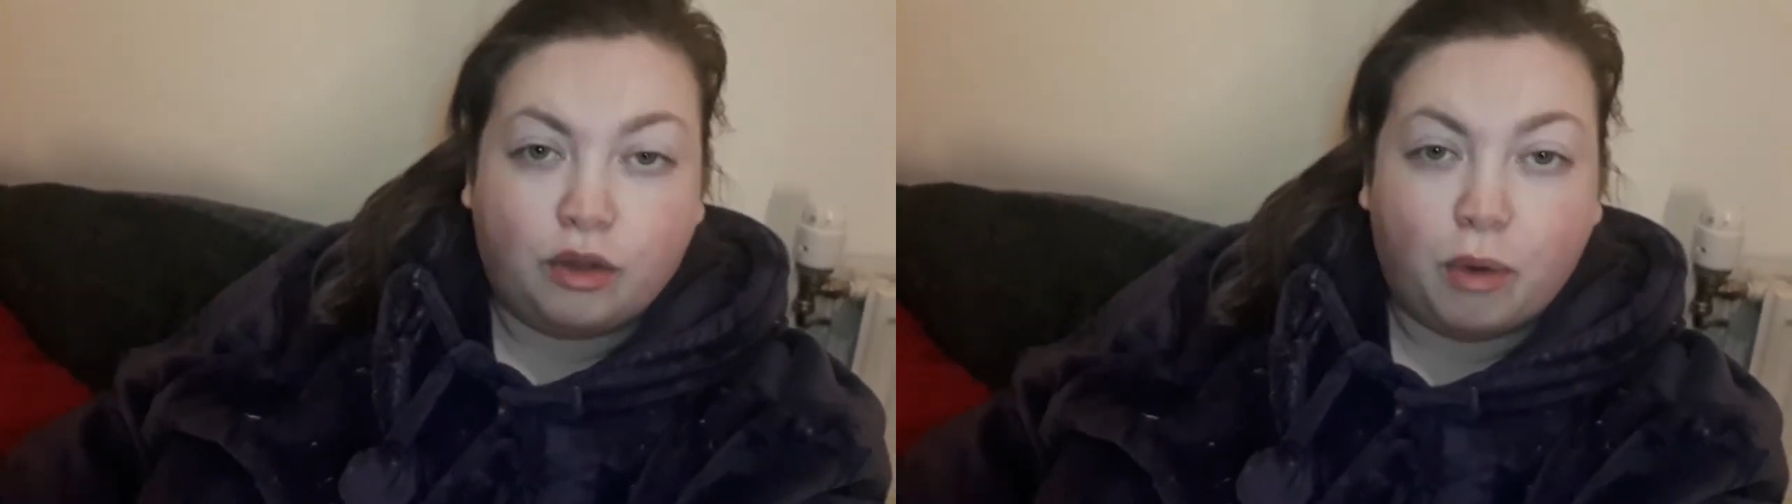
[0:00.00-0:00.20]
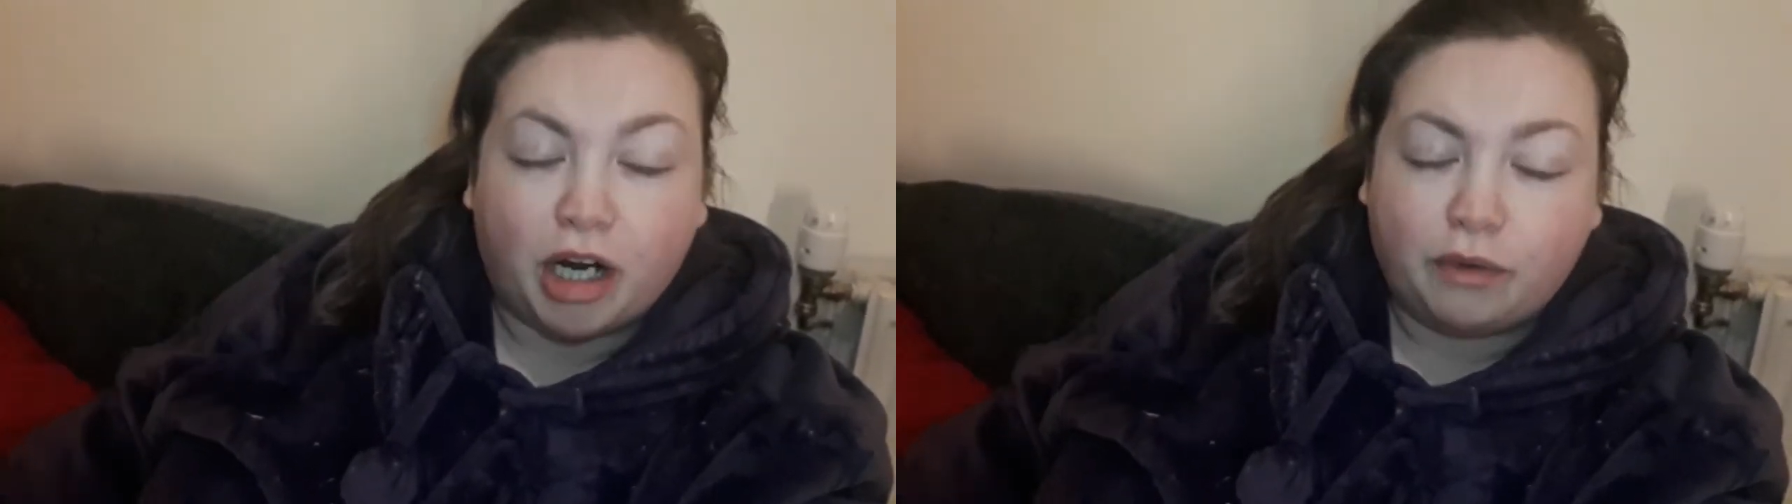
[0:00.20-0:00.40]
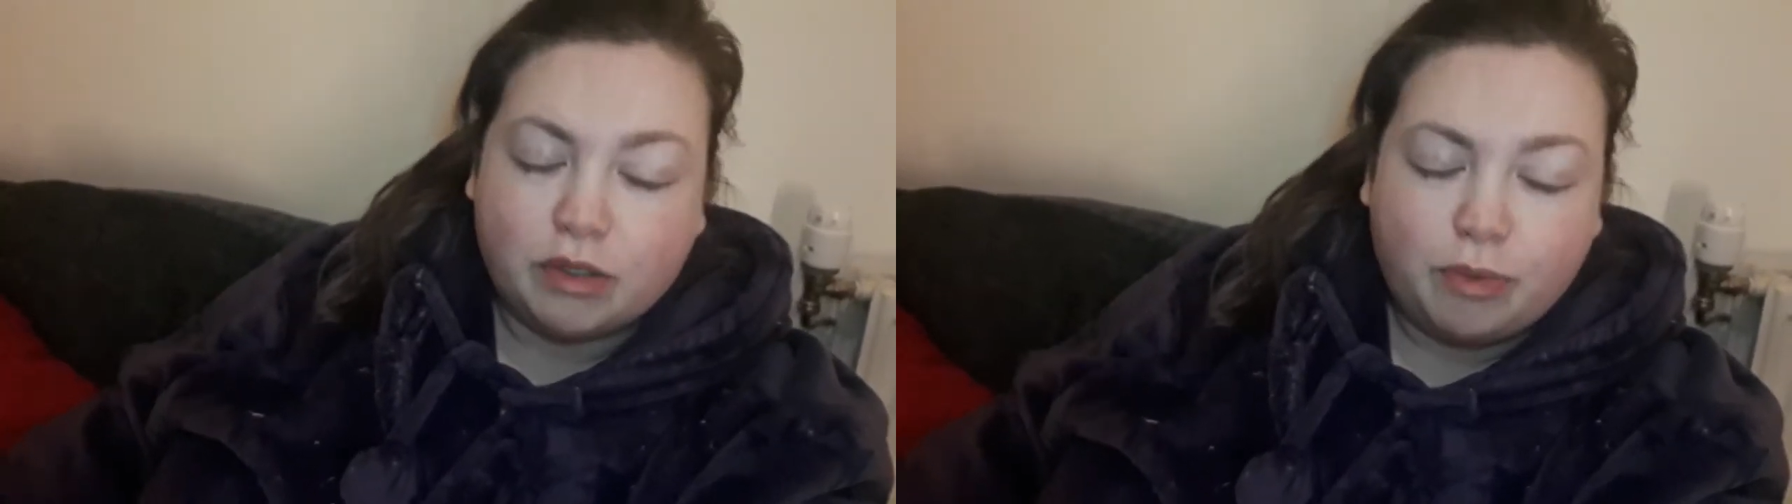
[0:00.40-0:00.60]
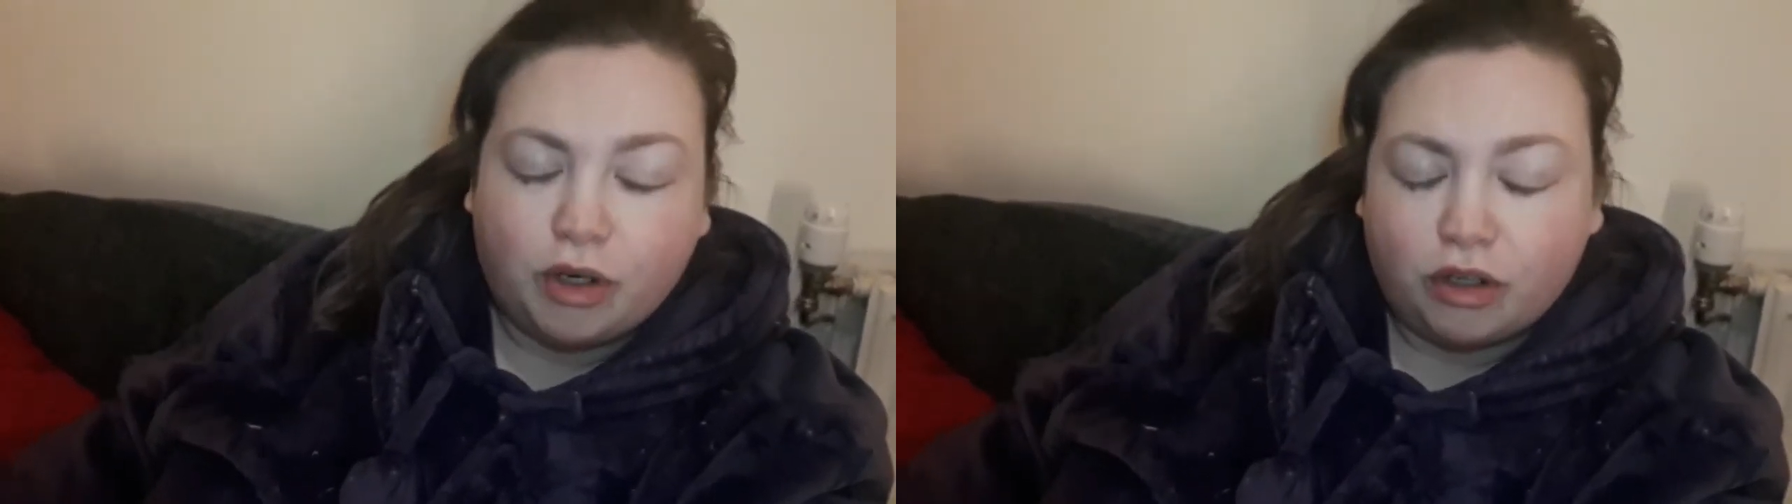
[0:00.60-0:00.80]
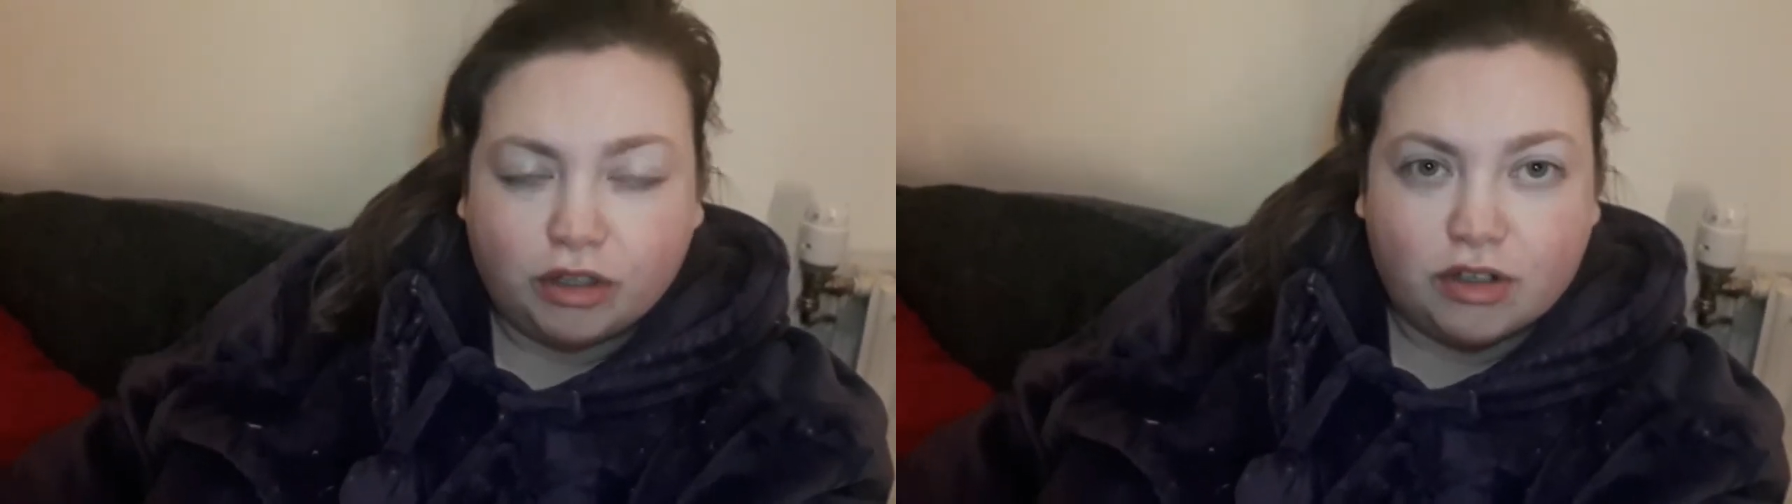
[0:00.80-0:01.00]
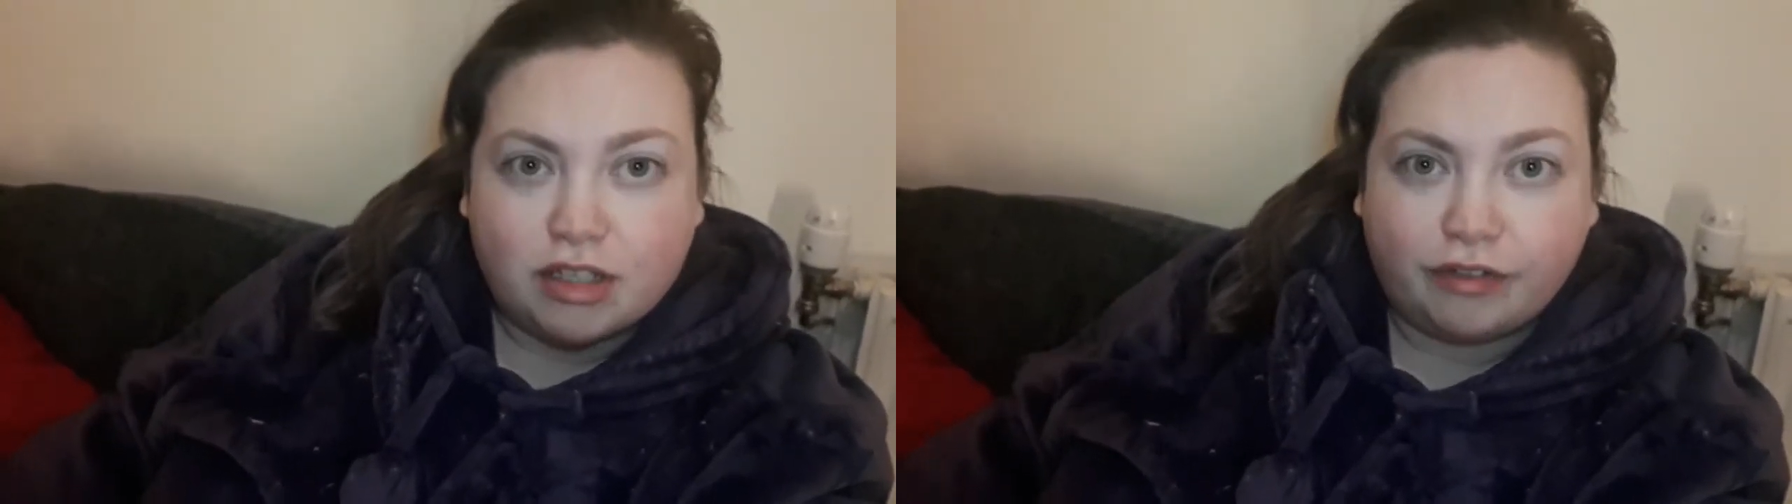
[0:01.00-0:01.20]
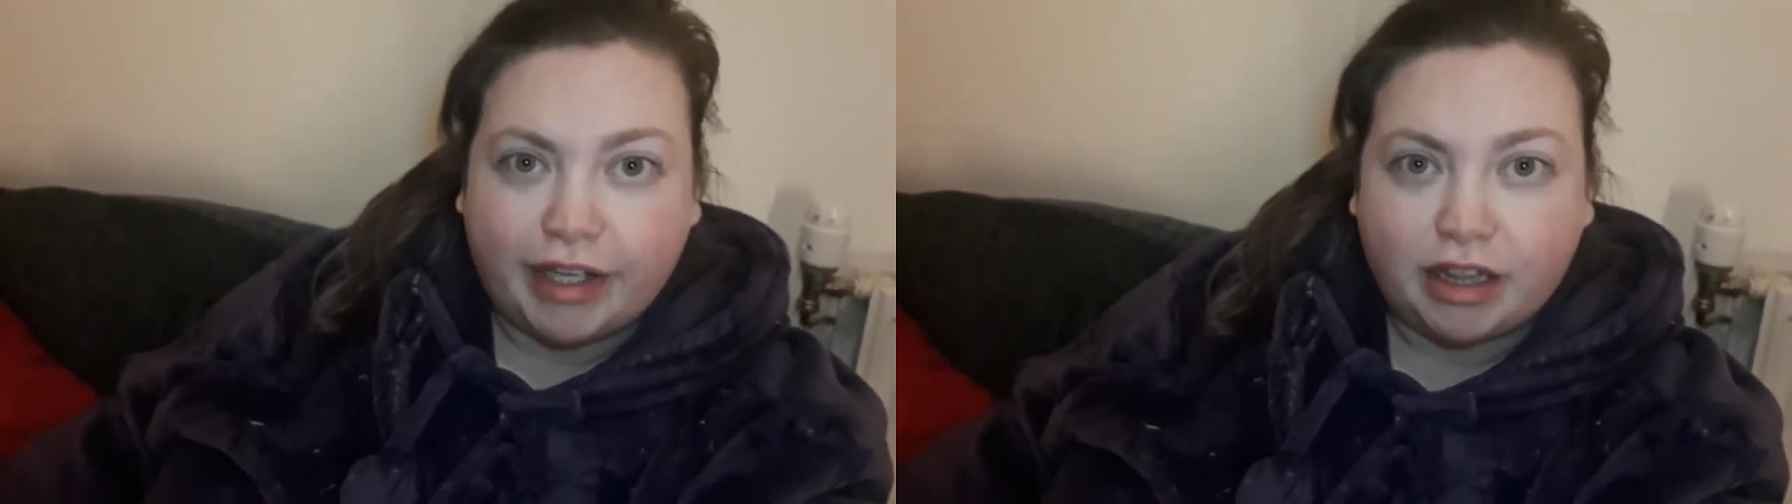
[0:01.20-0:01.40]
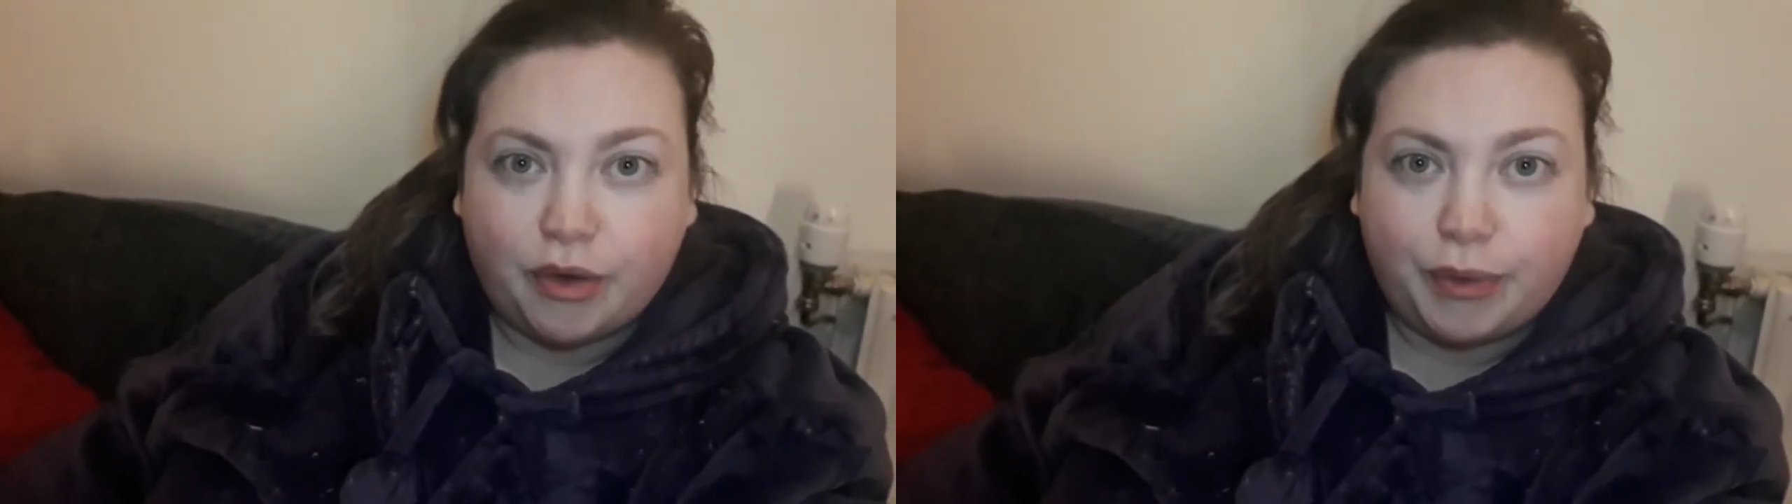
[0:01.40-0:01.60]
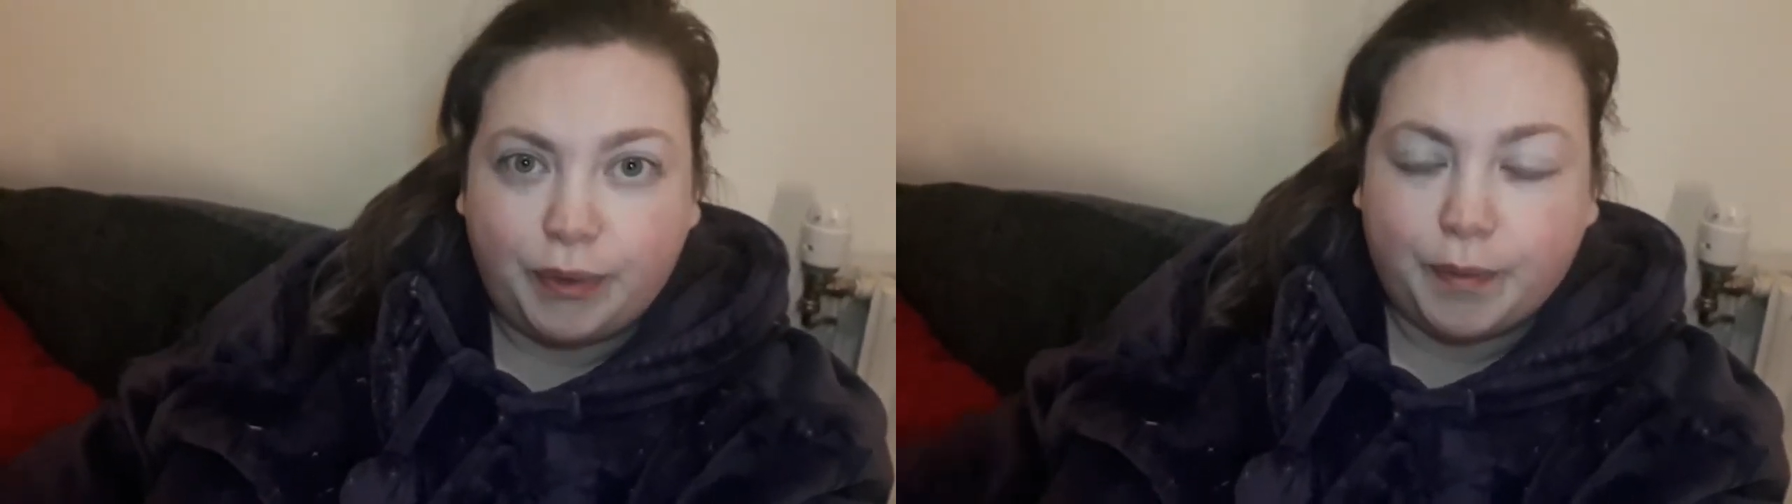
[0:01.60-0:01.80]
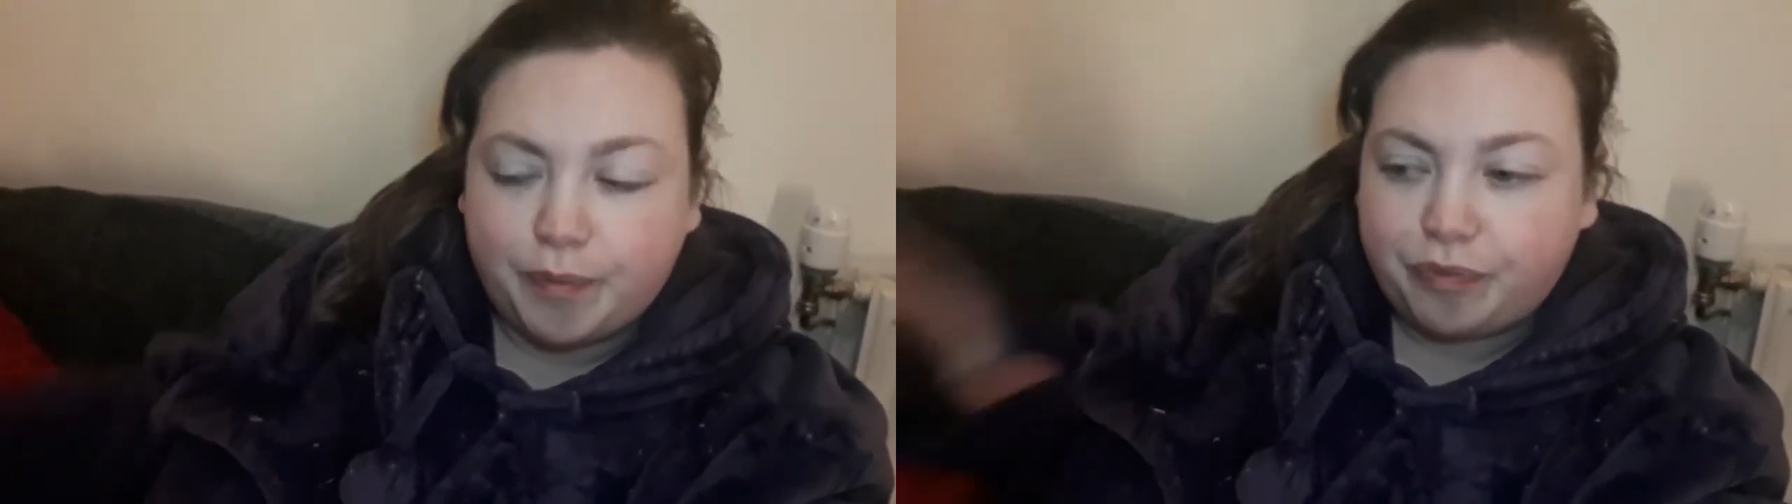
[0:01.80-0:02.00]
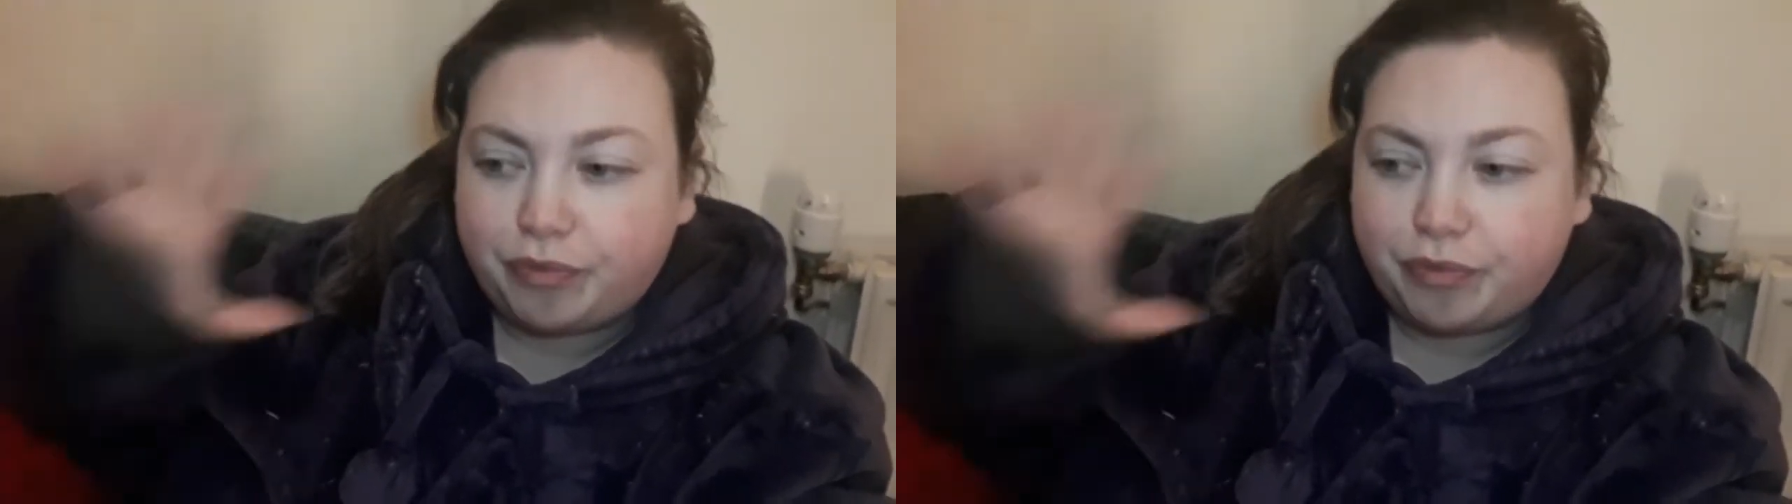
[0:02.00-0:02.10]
Work was putting on lots of like little